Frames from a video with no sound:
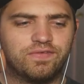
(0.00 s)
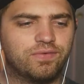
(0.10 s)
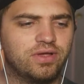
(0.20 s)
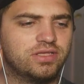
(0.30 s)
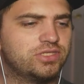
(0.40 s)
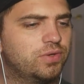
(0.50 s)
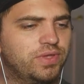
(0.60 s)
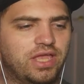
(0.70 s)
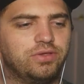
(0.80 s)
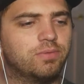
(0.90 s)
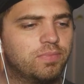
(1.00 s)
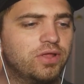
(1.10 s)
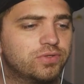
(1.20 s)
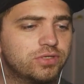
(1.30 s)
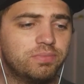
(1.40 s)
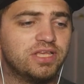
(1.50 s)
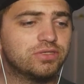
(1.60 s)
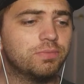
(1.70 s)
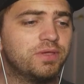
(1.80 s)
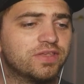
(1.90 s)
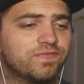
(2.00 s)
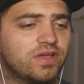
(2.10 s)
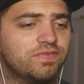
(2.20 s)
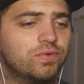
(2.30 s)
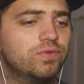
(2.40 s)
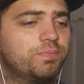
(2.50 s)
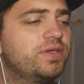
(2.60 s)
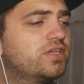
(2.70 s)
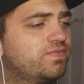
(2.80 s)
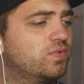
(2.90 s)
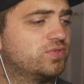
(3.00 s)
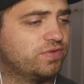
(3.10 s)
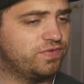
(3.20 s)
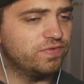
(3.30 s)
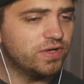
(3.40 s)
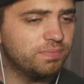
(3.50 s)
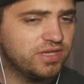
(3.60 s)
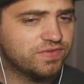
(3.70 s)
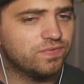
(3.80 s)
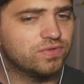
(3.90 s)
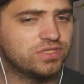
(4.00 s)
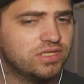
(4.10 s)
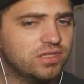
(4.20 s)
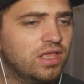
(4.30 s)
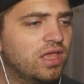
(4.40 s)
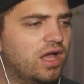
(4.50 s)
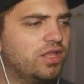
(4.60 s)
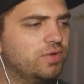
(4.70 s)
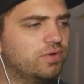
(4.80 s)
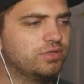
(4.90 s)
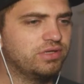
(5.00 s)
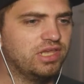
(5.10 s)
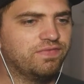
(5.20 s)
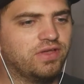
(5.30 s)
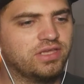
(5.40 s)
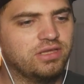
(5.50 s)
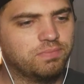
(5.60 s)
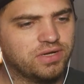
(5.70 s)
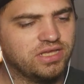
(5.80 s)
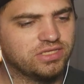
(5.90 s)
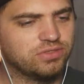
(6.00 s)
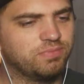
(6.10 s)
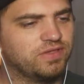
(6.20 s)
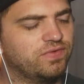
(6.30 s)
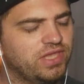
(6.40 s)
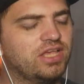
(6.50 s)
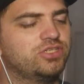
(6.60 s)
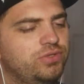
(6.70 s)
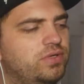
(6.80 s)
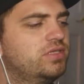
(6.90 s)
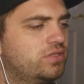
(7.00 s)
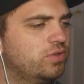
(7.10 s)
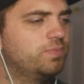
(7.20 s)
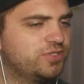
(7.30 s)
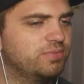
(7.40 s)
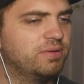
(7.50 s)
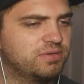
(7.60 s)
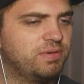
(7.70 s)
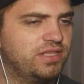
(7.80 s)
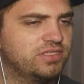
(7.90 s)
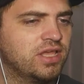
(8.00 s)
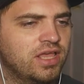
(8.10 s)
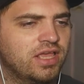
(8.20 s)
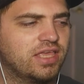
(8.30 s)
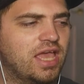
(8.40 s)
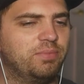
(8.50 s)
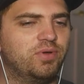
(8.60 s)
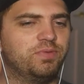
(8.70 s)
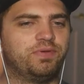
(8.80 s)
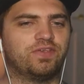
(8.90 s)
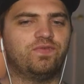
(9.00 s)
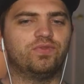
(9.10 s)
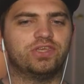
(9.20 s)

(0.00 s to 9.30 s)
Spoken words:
it. So yeah, you can play this on the PS5 or the PS4. So if you got a PS4 still and you're wondering if I can play this on the PS4, yes, you can. You'll still be able to play this game on the PS4. This